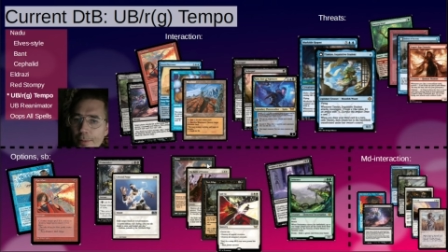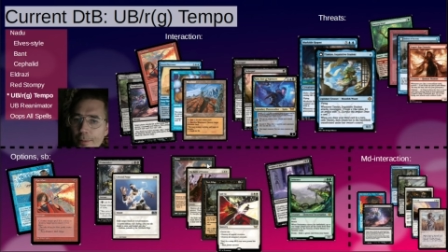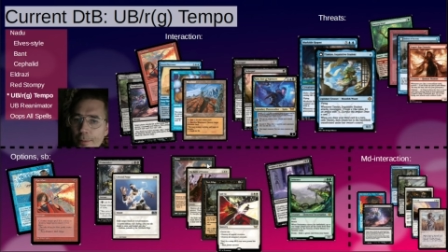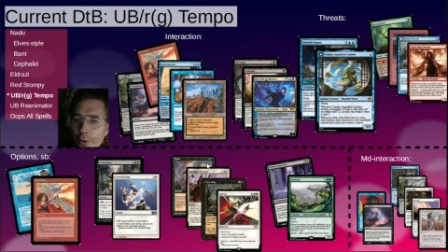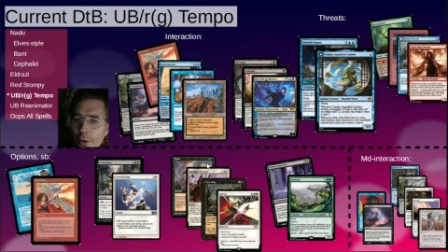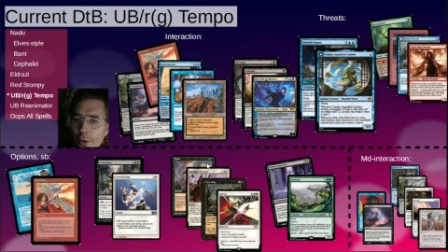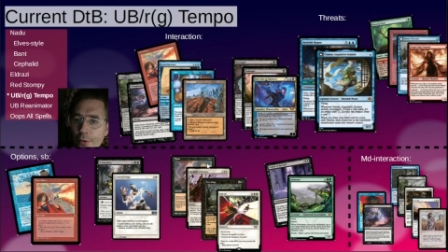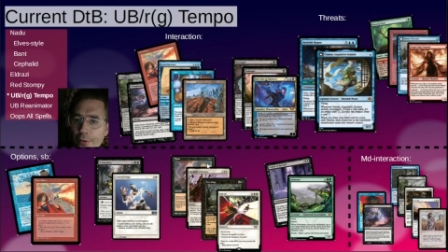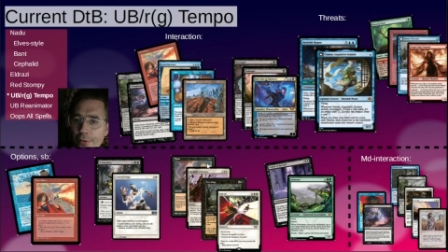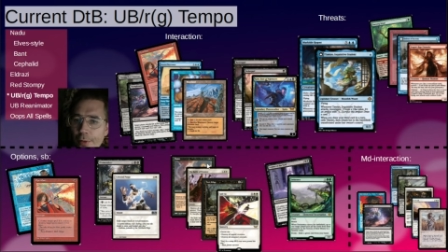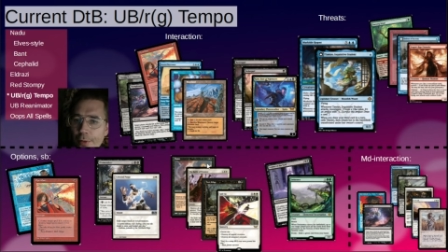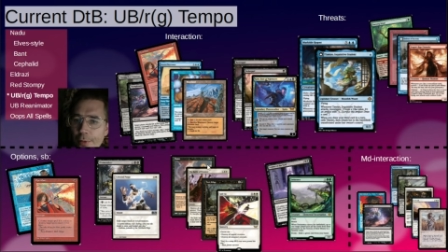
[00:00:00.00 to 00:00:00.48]

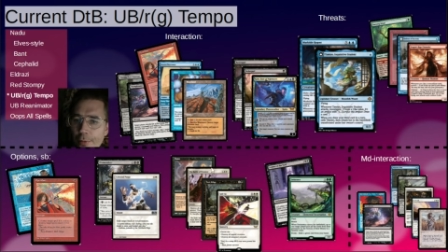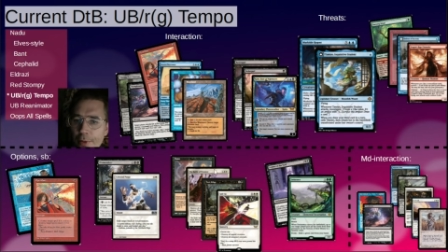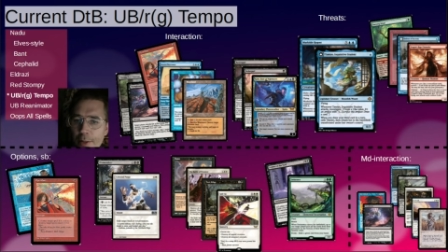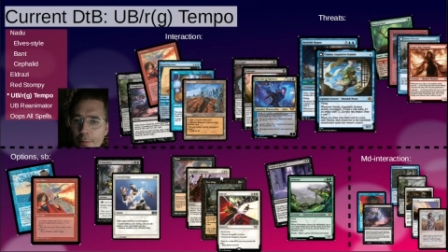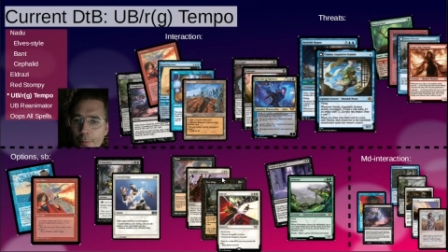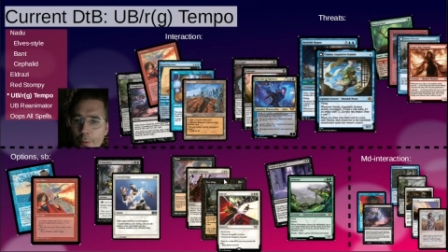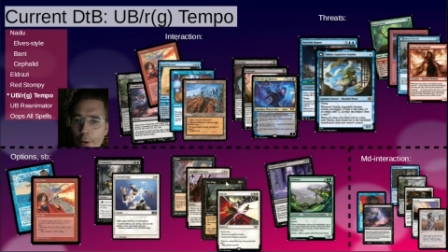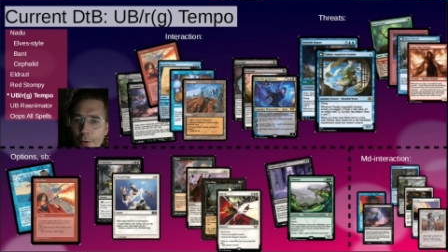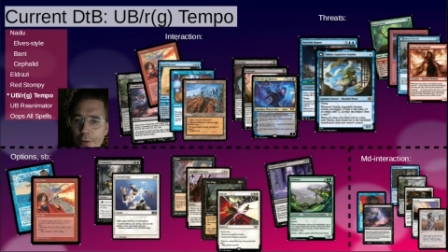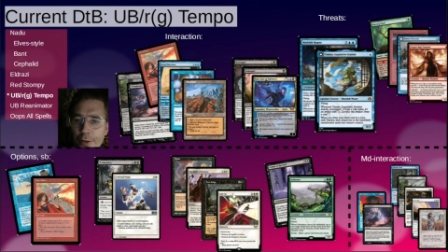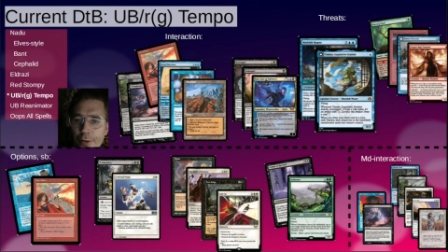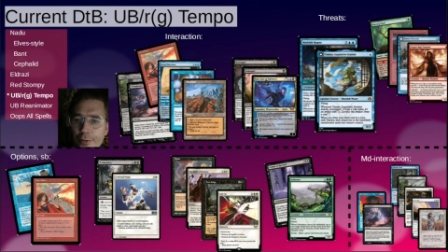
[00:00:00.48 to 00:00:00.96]
cost 3
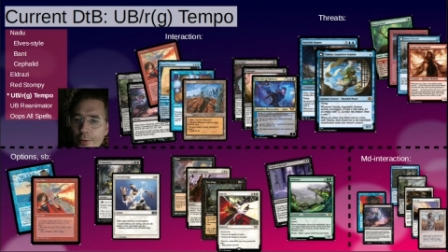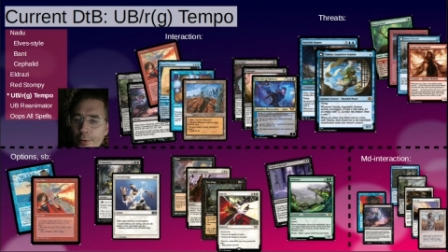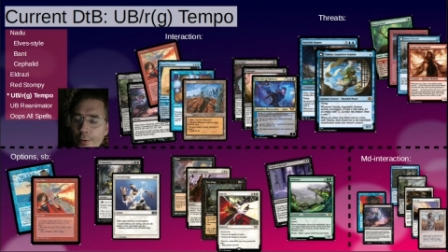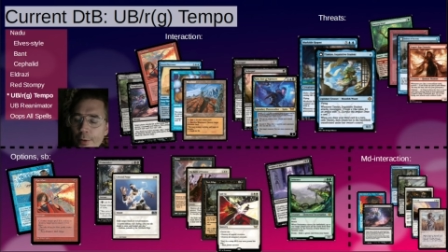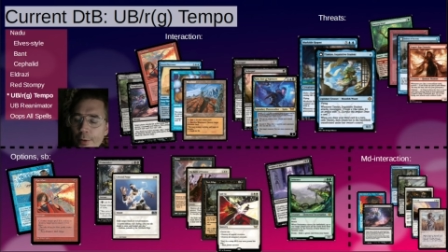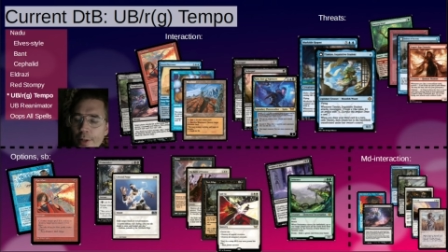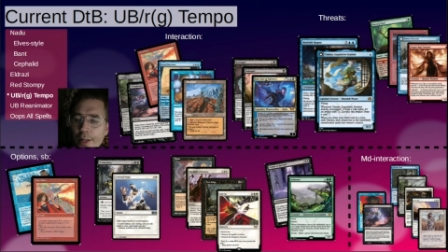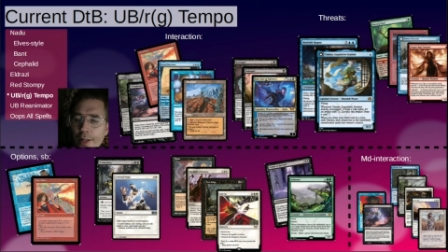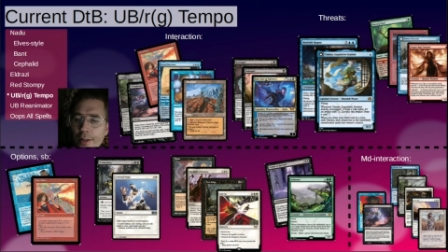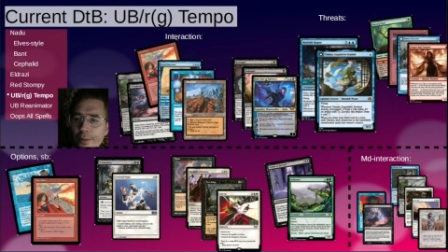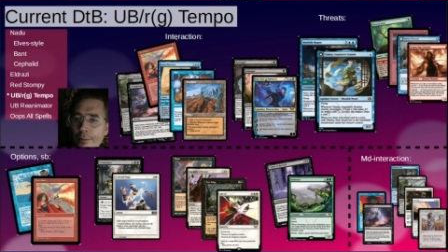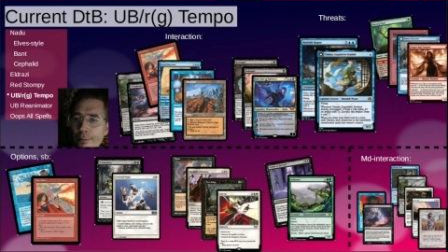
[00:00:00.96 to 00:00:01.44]
mana so you
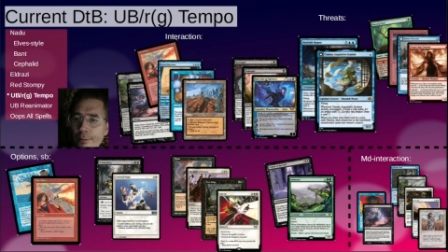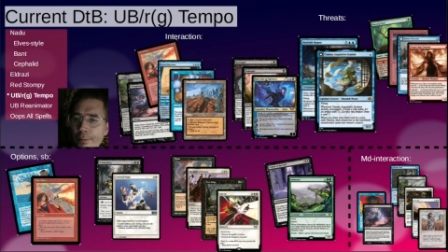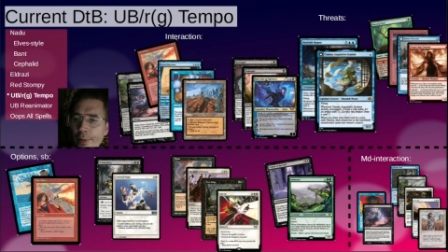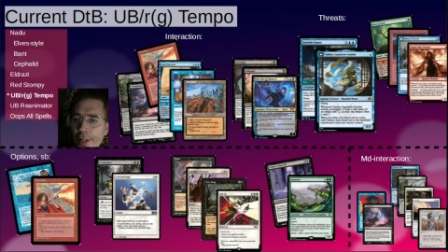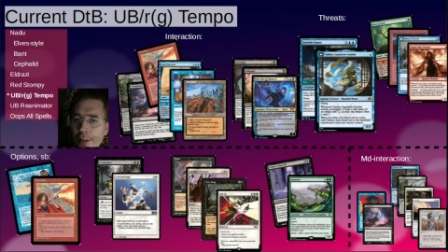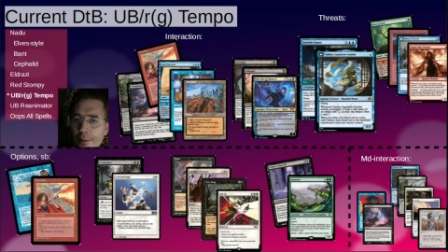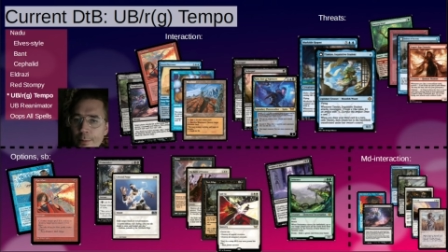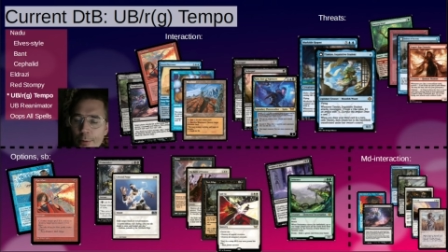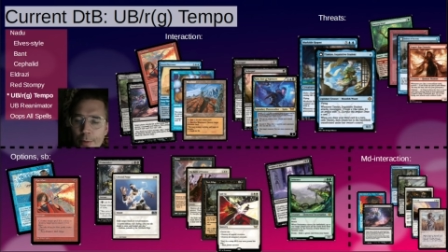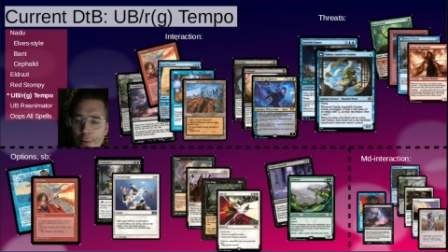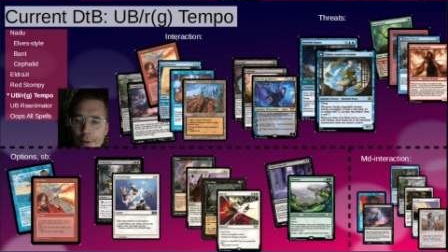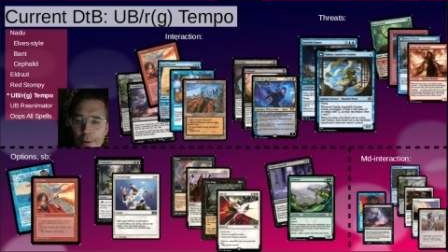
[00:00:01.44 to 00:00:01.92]
can play
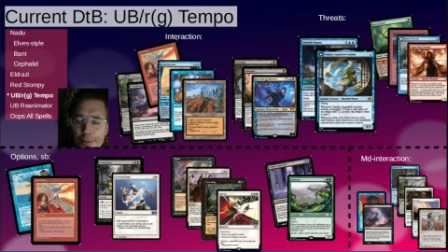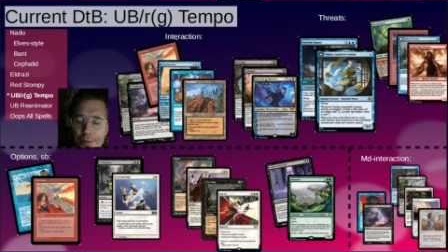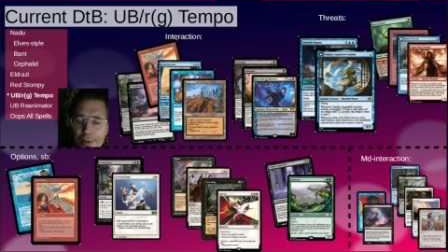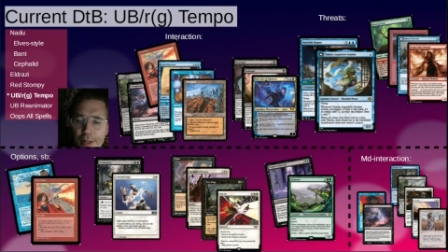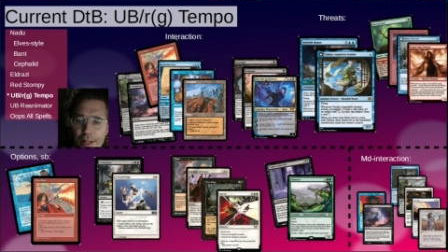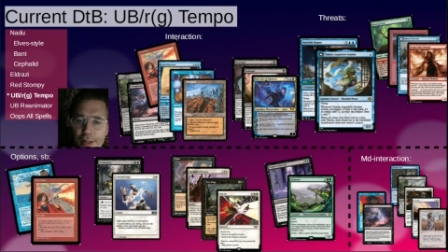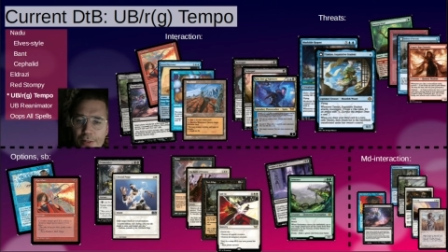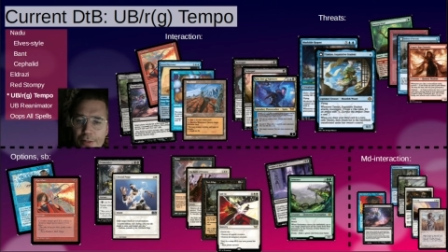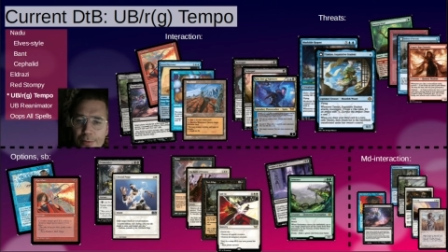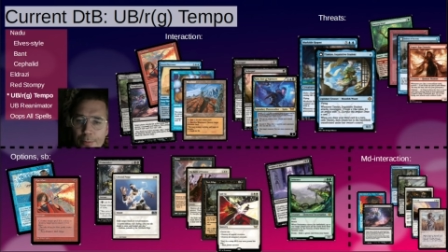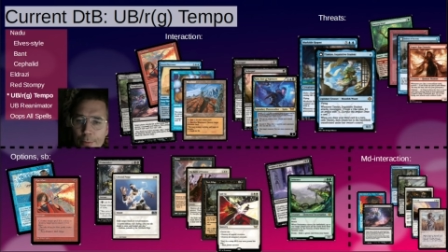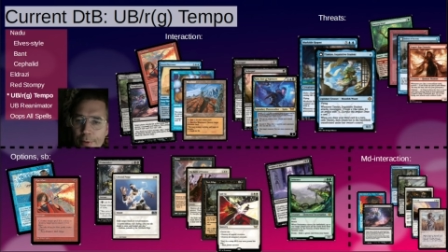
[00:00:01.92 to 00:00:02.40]
them around
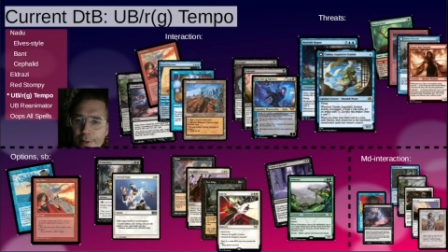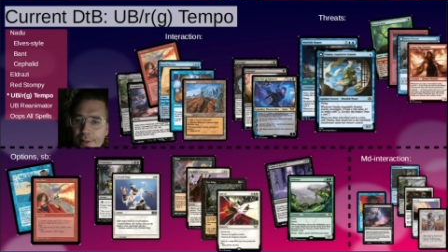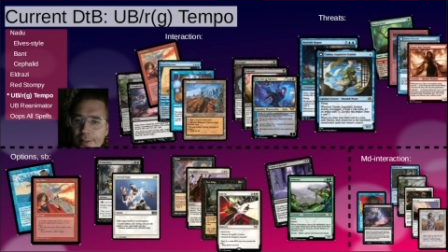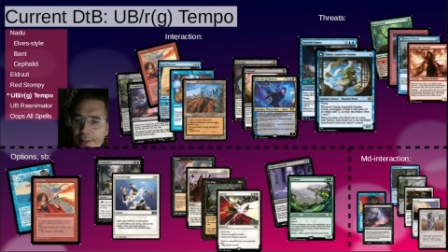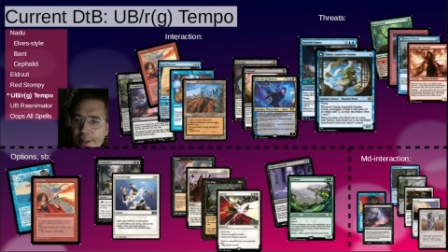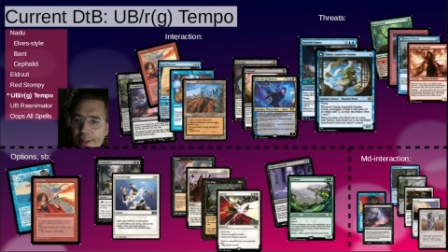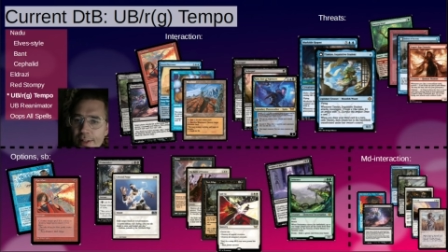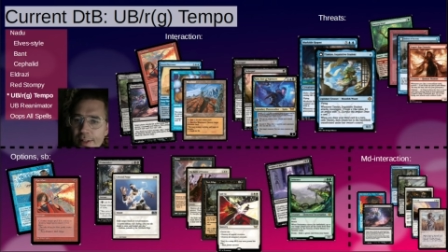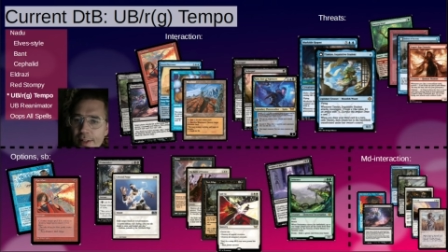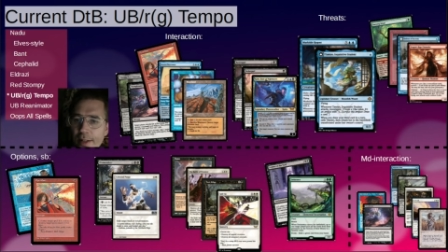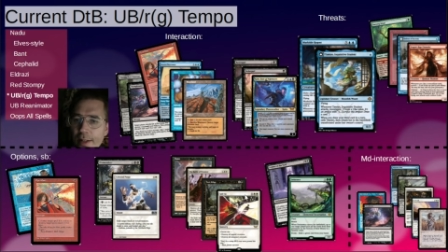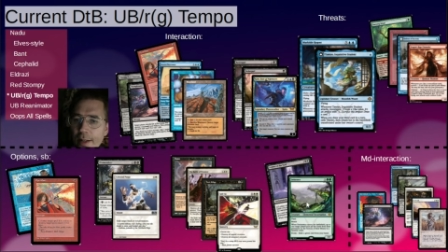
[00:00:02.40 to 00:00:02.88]
Days more
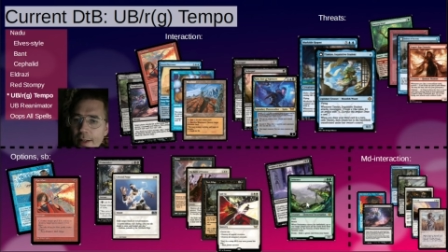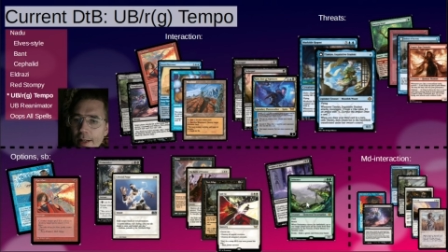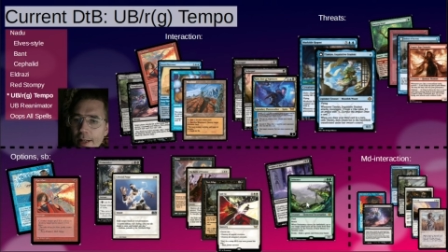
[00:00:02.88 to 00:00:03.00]
easily.